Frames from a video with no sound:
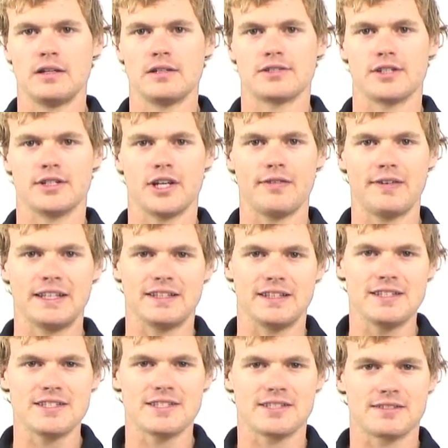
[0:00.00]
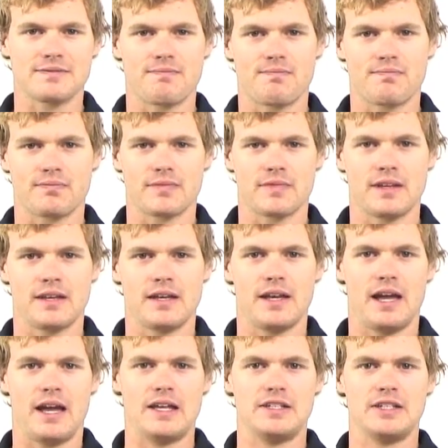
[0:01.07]
So knowing this,
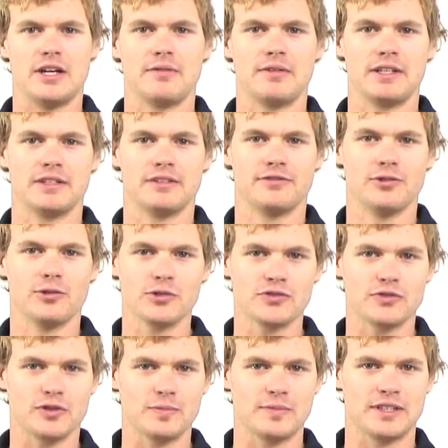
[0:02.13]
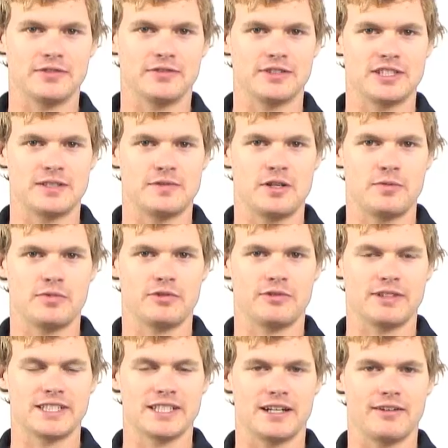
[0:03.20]
and knowing the force formula for centripetal
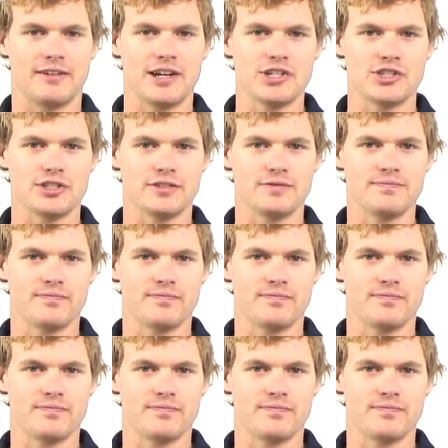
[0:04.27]
acceleration,